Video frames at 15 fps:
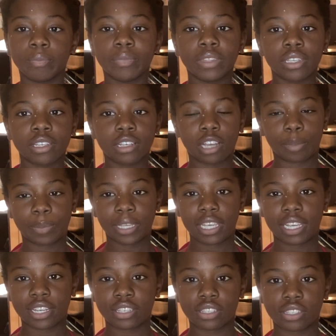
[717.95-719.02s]

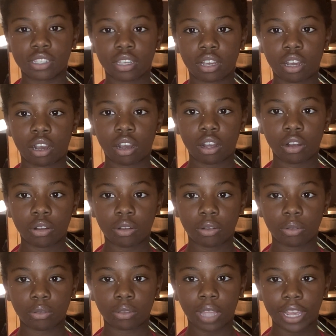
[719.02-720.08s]
cupcakes
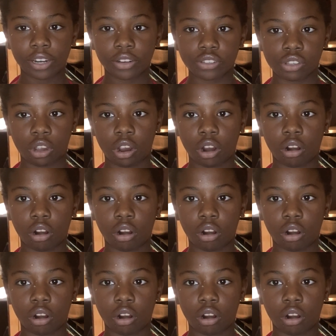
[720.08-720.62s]
liners are